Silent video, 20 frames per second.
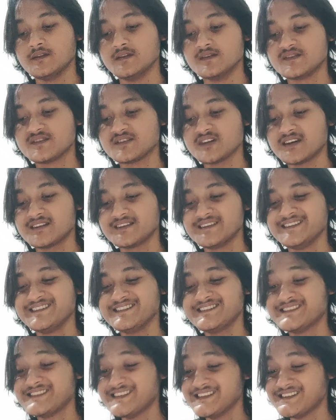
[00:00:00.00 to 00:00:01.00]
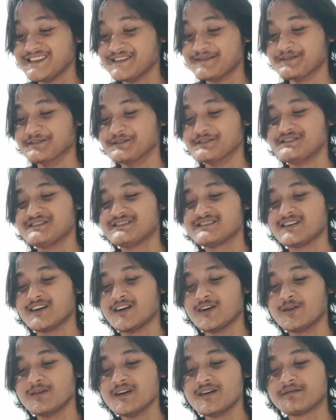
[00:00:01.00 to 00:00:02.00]
The cunning Sisyphus,
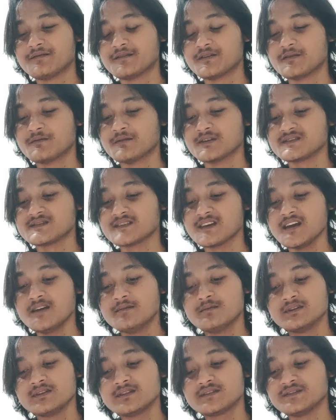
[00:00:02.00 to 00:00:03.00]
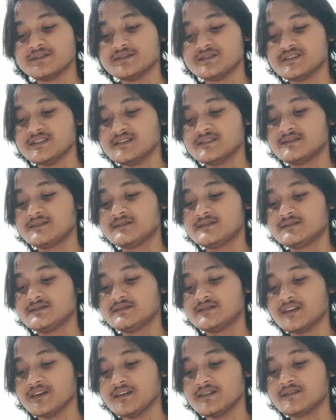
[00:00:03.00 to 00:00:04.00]
however, was able to cheat
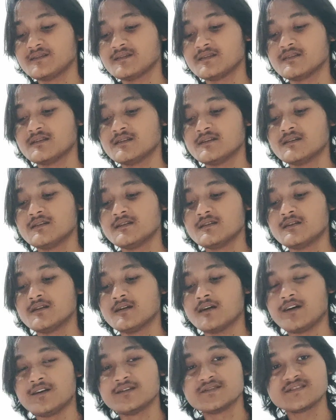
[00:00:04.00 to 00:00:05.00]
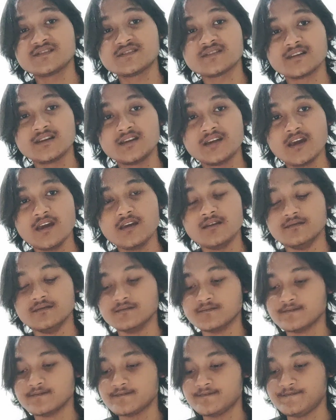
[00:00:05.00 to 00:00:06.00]
Death once
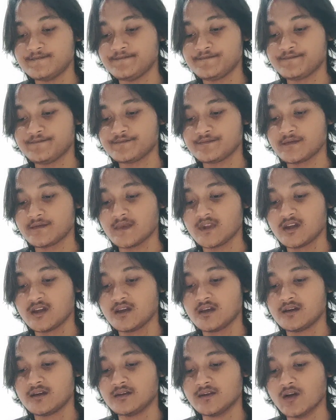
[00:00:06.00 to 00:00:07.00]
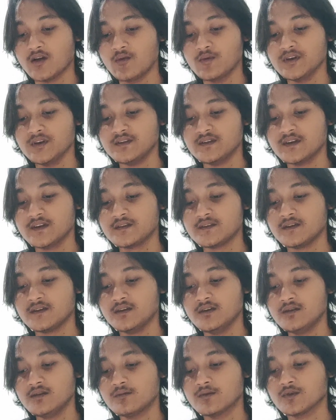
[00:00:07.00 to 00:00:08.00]
again. Knowing that
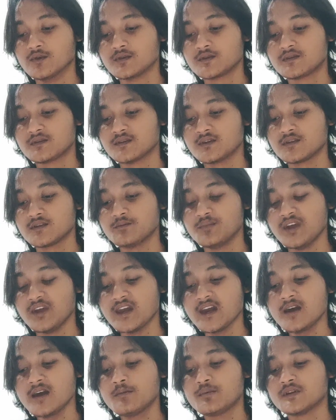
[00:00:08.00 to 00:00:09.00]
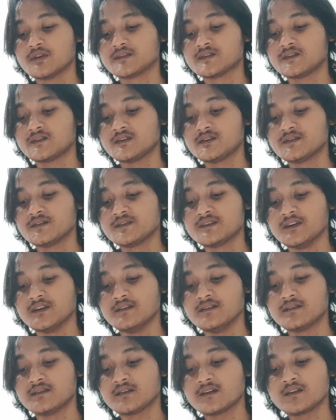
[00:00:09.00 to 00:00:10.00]
he would not be able to
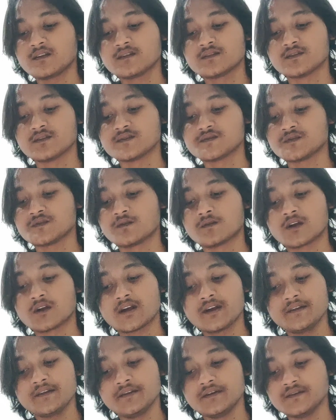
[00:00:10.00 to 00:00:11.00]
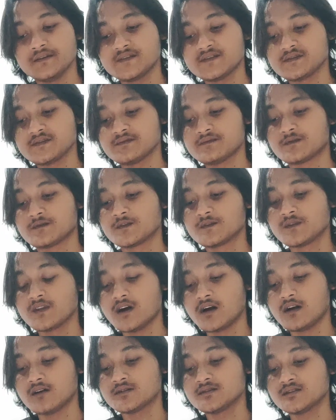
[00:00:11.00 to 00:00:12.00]
contain Thanatos or Hades for
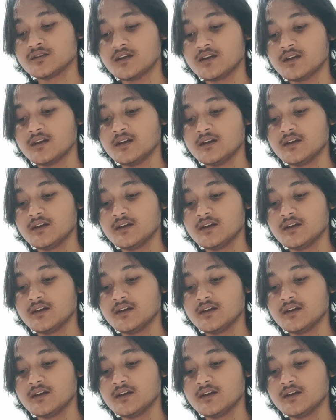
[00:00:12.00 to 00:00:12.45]
long,